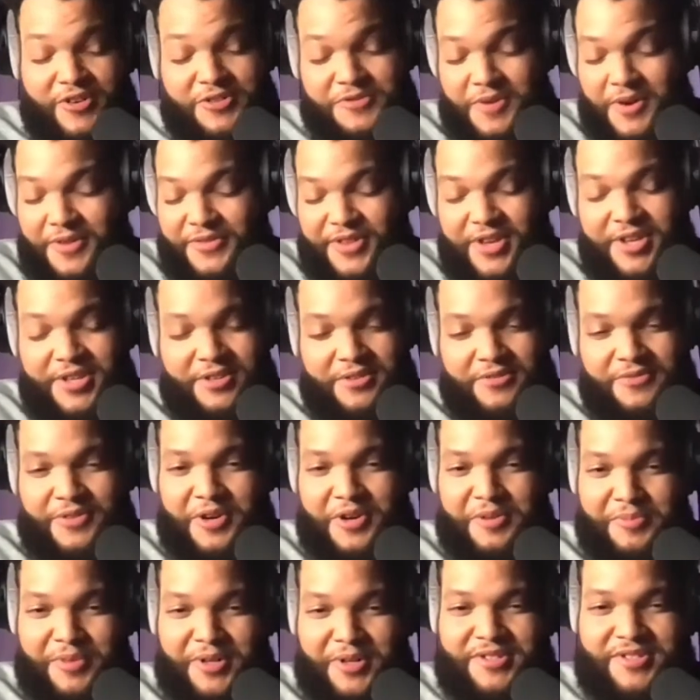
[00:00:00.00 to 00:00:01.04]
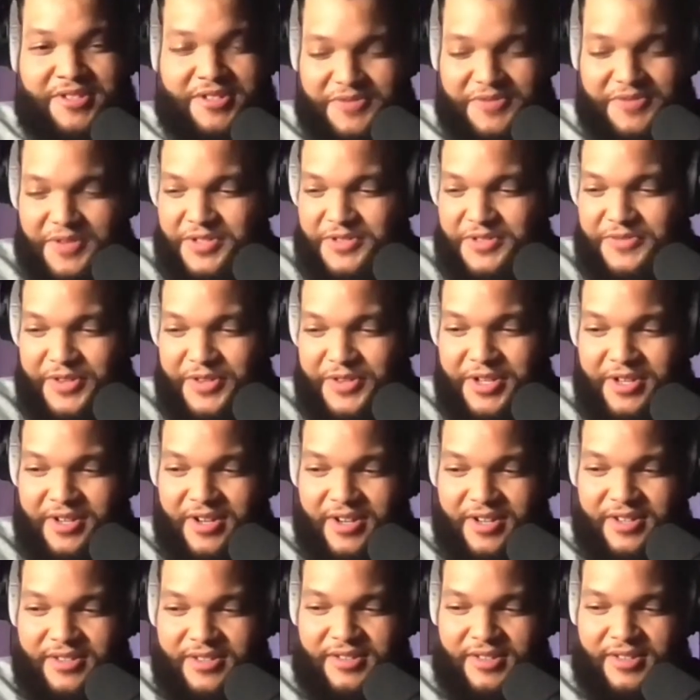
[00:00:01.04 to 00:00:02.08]
first of all, thank you very much. That's very
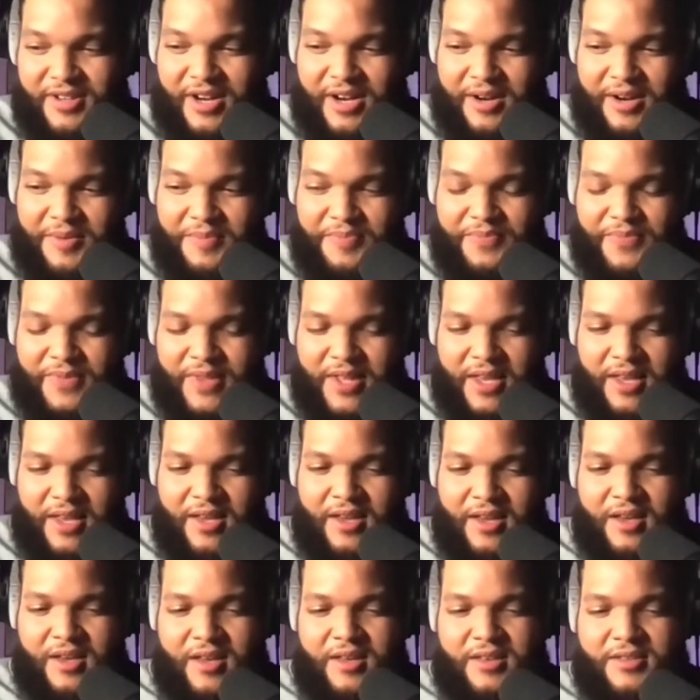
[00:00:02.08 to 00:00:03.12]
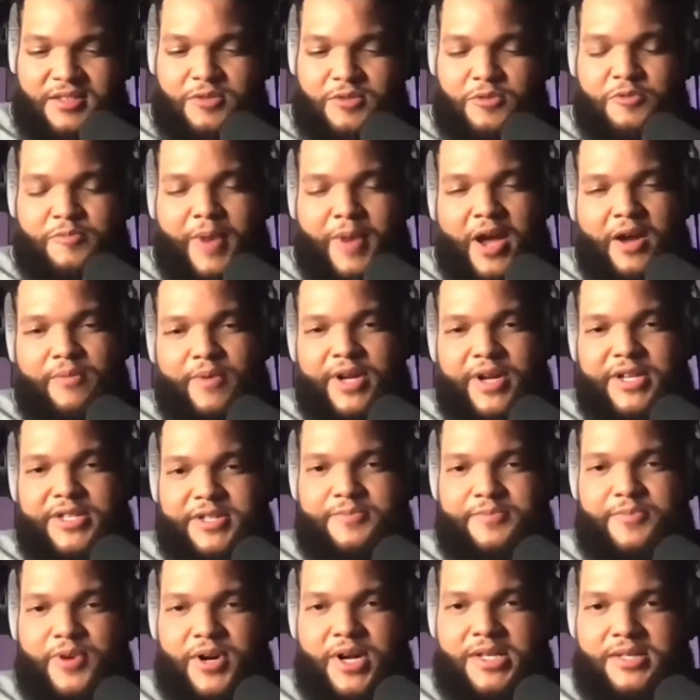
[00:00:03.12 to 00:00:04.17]
kind. So with my
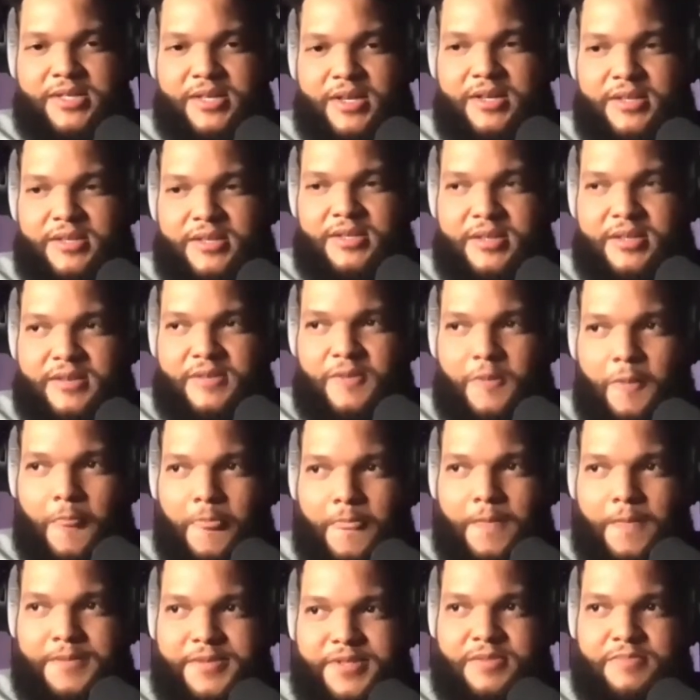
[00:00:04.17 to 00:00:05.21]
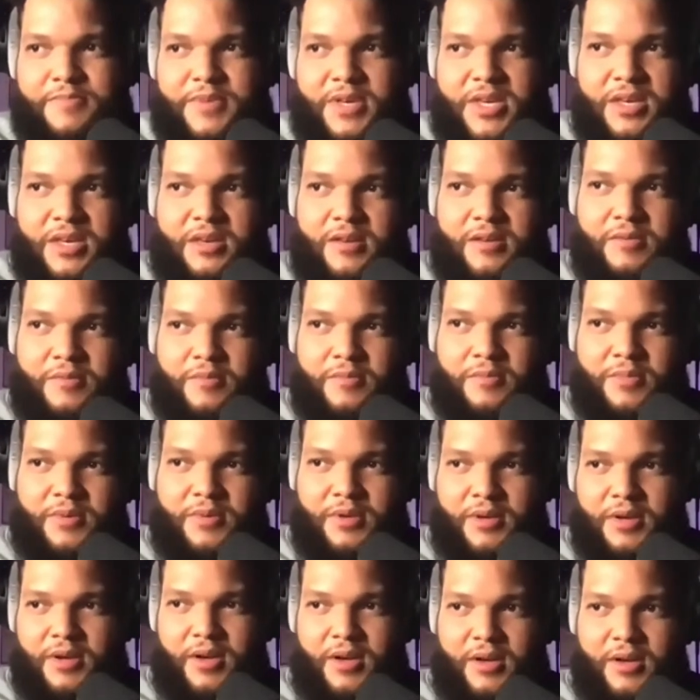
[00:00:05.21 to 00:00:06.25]
arranging process, to me,
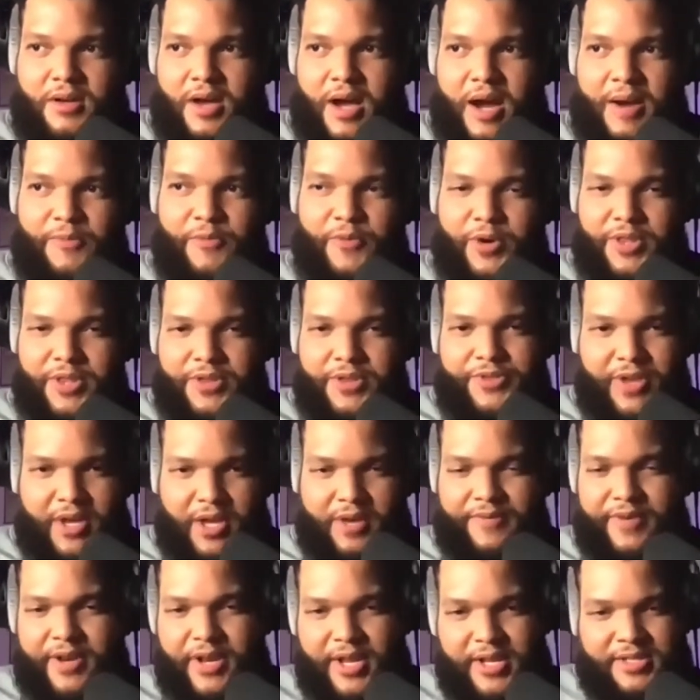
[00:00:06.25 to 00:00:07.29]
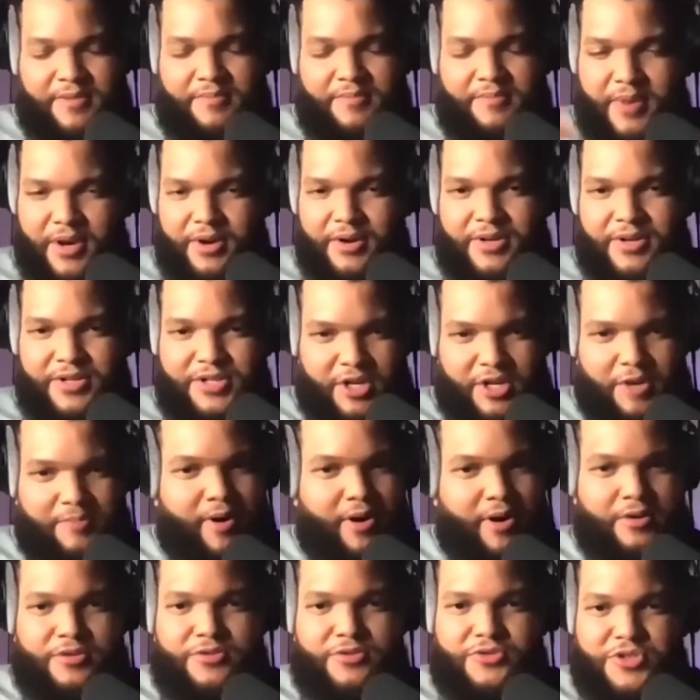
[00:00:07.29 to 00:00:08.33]
I'm really thinking of it as a marriage and a
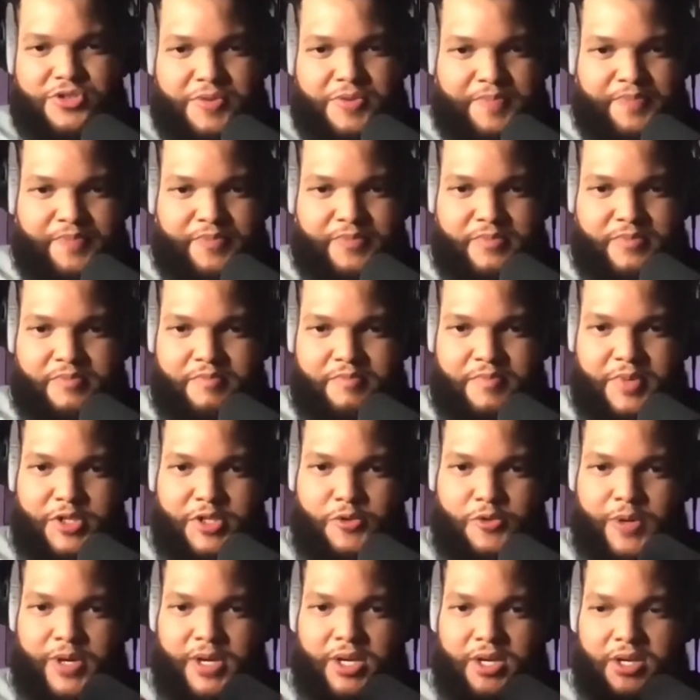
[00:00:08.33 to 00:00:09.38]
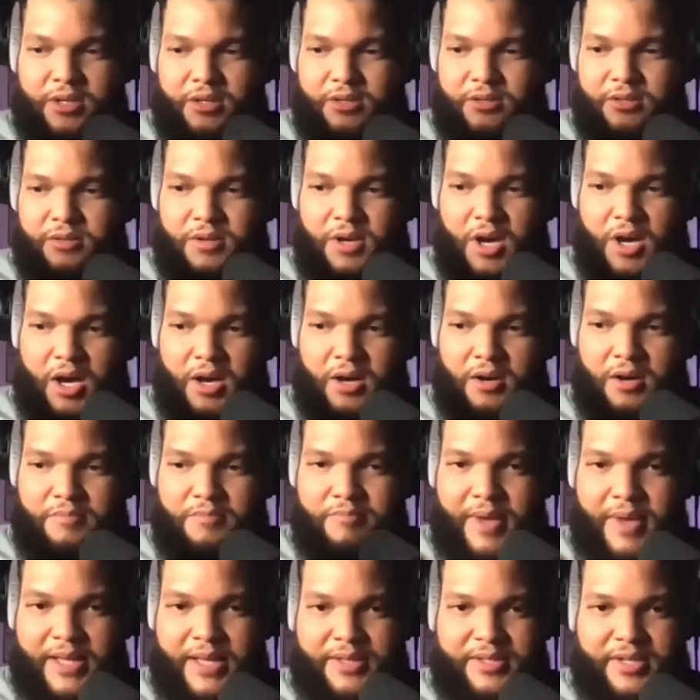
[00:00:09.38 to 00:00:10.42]
partnership between
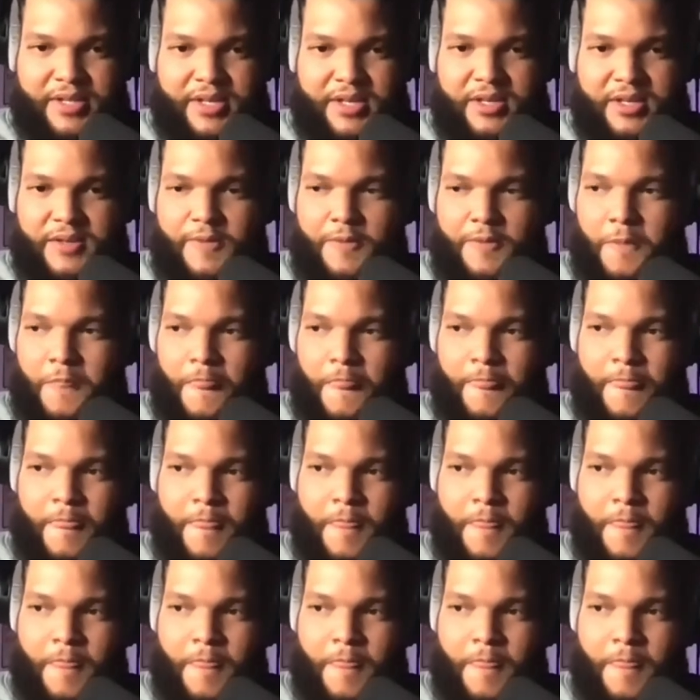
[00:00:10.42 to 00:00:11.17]
melody,